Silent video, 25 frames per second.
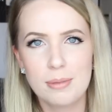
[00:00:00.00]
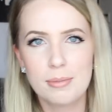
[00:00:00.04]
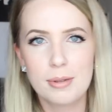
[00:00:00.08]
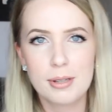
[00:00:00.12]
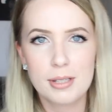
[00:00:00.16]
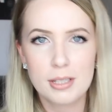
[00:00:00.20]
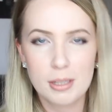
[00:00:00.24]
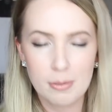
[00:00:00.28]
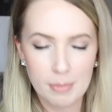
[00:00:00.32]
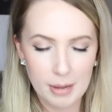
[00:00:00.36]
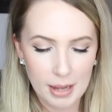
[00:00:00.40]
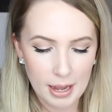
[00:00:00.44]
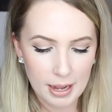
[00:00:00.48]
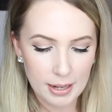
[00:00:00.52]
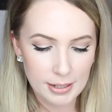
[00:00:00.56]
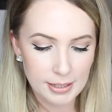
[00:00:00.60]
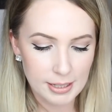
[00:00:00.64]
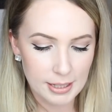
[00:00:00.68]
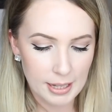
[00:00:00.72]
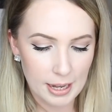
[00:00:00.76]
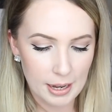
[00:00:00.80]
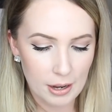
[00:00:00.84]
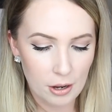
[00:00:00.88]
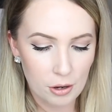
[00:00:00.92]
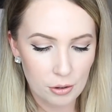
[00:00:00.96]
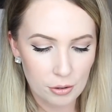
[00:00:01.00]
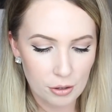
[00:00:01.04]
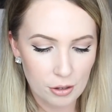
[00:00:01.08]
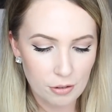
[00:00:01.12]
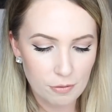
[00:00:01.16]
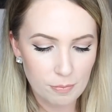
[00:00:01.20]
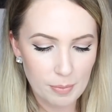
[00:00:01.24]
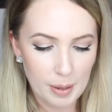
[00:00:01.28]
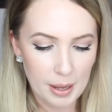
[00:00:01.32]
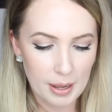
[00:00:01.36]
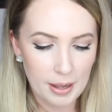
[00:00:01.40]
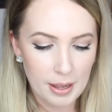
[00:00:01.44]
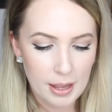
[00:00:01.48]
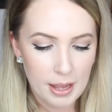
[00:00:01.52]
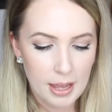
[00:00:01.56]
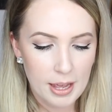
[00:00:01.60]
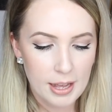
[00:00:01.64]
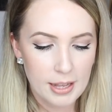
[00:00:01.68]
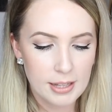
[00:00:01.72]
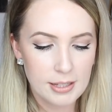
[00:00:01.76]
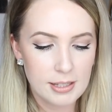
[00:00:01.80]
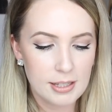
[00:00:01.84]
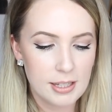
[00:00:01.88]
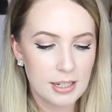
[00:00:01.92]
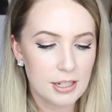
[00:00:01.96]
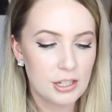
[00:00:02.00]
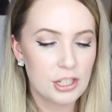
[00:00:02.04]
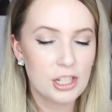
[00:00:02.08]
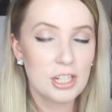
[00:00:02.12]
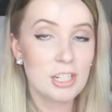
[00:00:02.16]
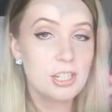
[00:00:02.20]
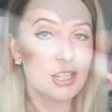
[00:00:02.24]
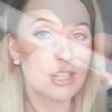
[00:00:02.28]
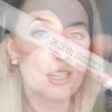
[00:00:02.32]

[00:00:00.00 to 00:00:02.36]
sometimes can be hard to get hold of, but it's the Chi